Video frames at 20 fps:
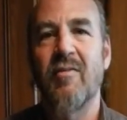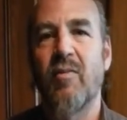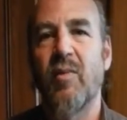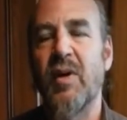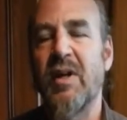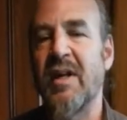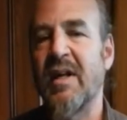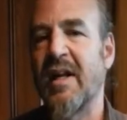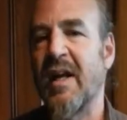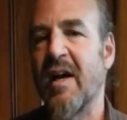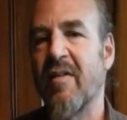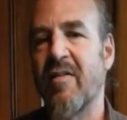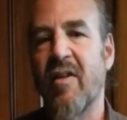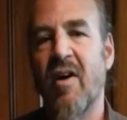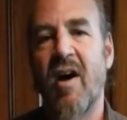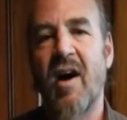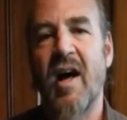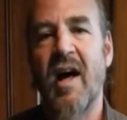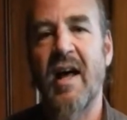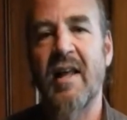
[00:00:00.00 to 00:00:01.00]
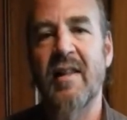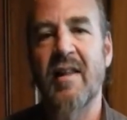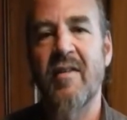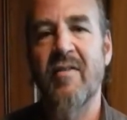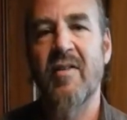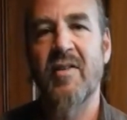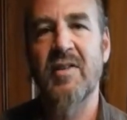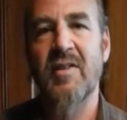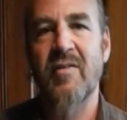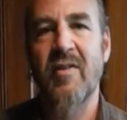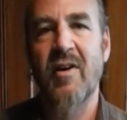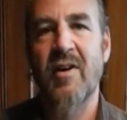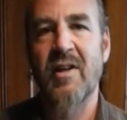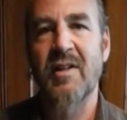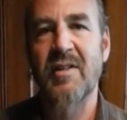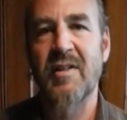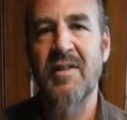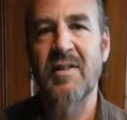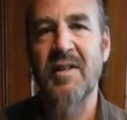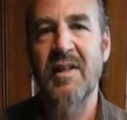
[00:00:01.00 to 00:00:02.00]
We didn't have the high levels of
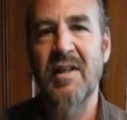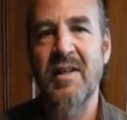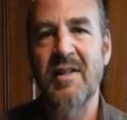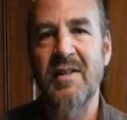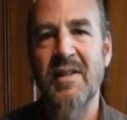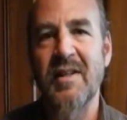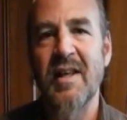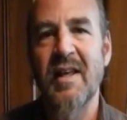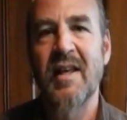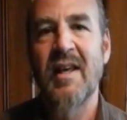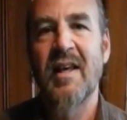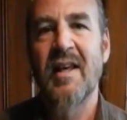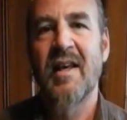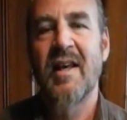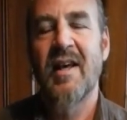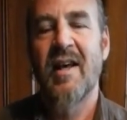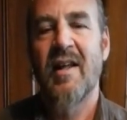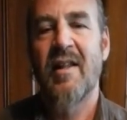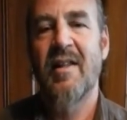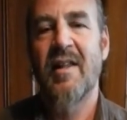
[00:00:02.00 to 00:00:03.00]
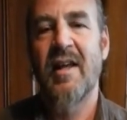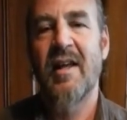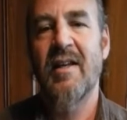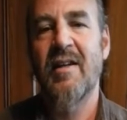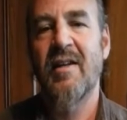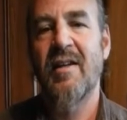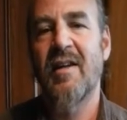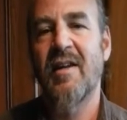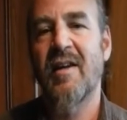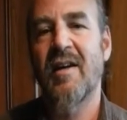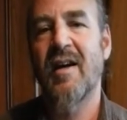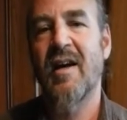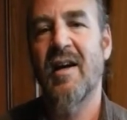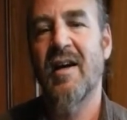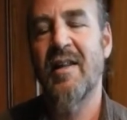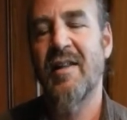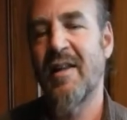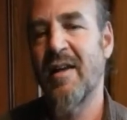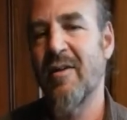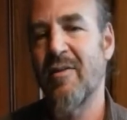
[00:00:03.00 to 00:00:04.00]
heart disease. Then
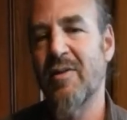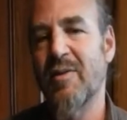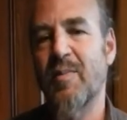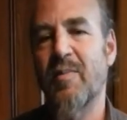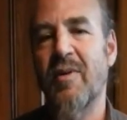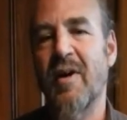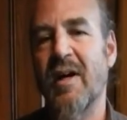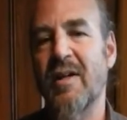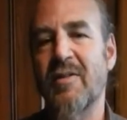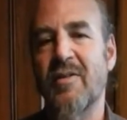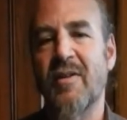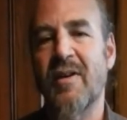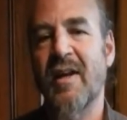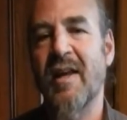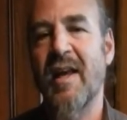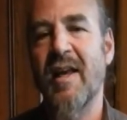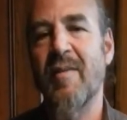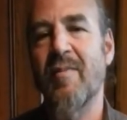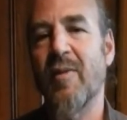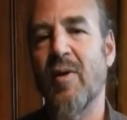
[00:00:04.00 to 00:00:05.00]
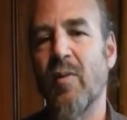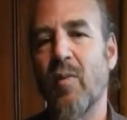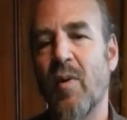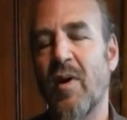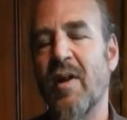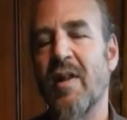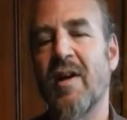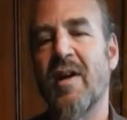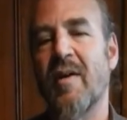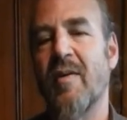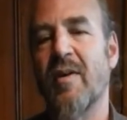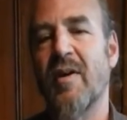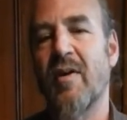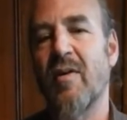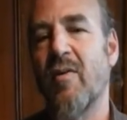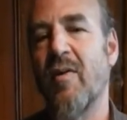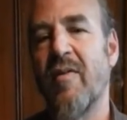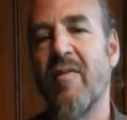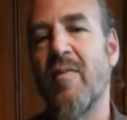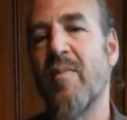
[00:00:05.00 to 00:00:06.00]
I think it was Procter & Gamble,
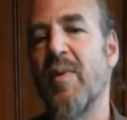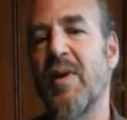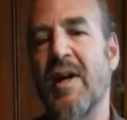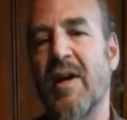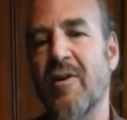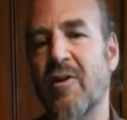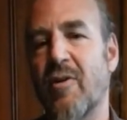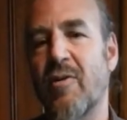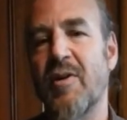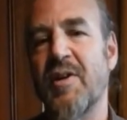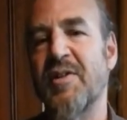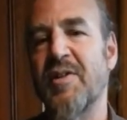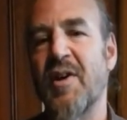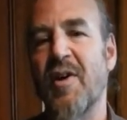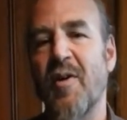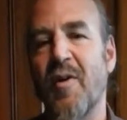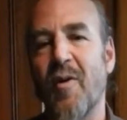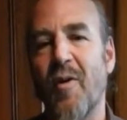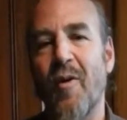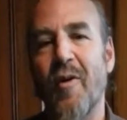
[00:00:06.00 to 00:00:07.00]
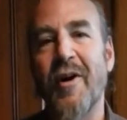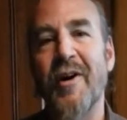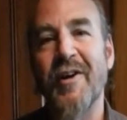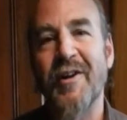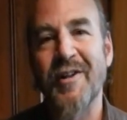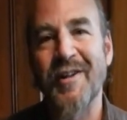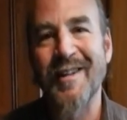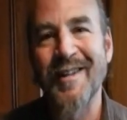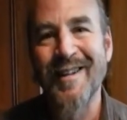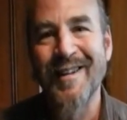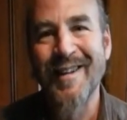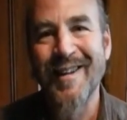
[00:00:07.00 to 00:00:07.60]
whoever put out Crisco Oil.